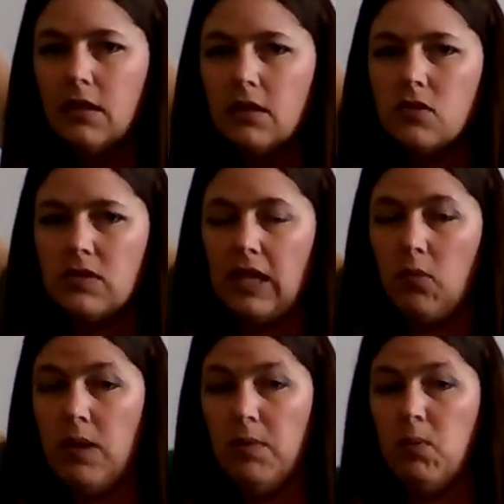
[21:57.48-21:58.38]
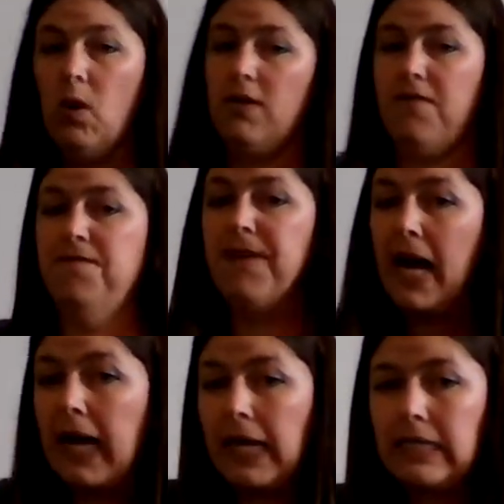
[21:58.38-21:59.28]
So it's we would want to
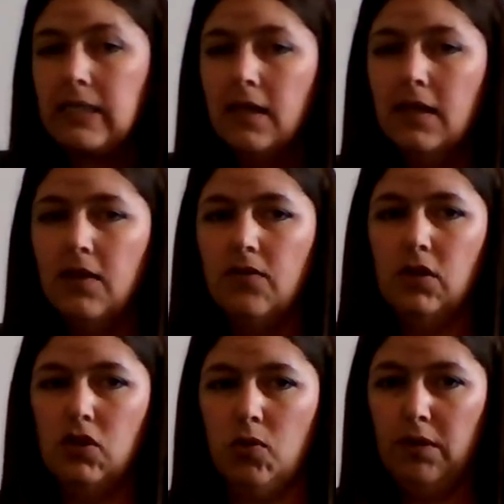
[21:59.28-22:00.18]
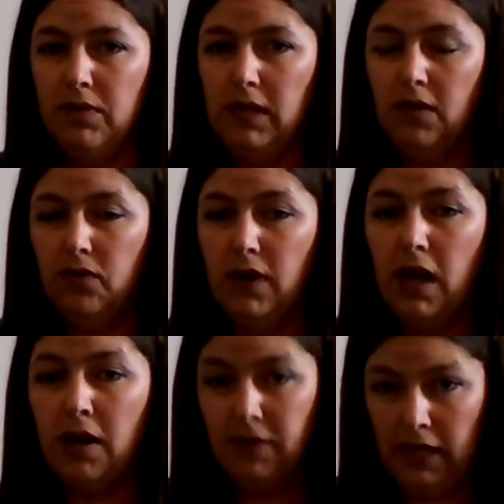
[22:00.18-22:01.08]
find the derivative
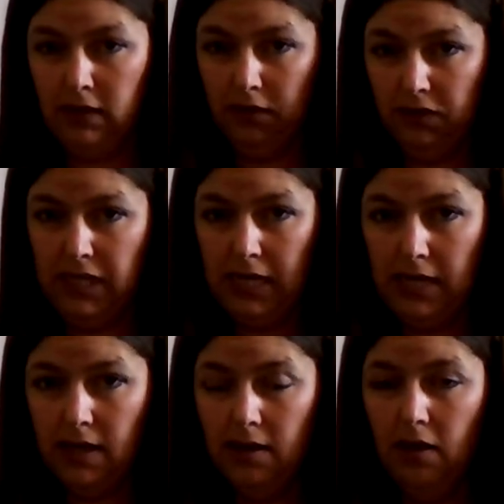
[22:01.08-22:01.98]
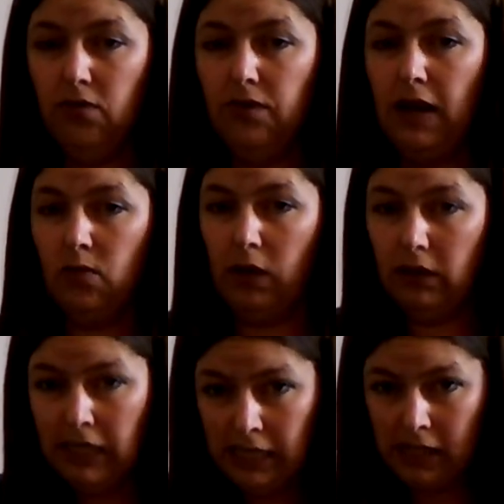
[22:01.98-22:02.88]
of L of T and find where
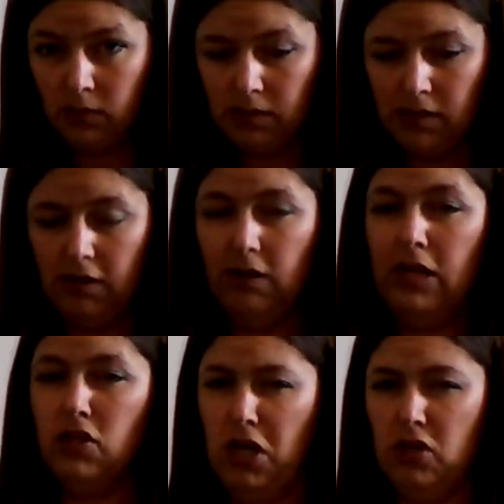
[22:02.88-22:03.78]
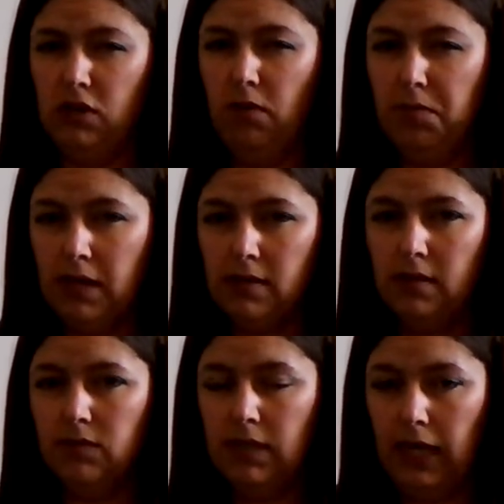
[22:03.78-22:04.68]
it equals 0 and changes from positive to